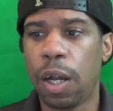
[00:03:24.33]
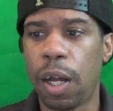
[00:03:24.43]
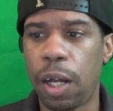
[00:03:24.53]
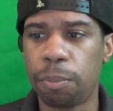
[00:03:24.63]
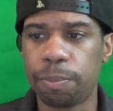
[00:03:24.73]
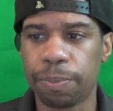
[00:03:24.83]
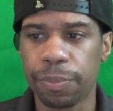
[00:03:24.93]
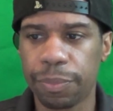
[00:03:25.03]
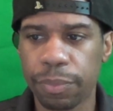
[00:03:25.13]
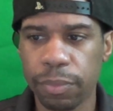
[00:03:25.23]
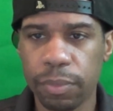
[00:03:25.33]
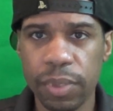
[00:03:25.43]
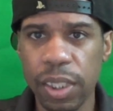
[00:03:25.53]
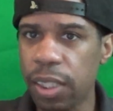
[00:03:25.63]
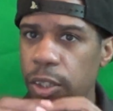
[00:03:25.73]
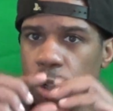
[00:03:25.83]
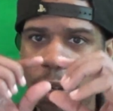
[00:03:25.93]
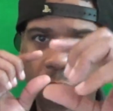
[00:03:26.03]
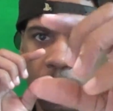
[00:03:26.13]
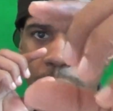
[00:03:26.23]

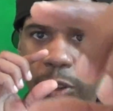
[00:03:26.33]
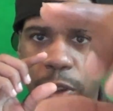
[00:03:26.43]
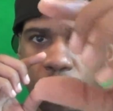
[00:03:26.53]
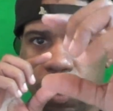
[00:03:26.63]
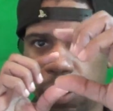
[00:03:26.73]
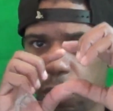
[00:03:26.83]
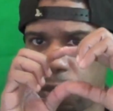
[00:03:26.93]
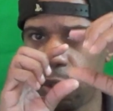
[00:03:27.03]
That goes to,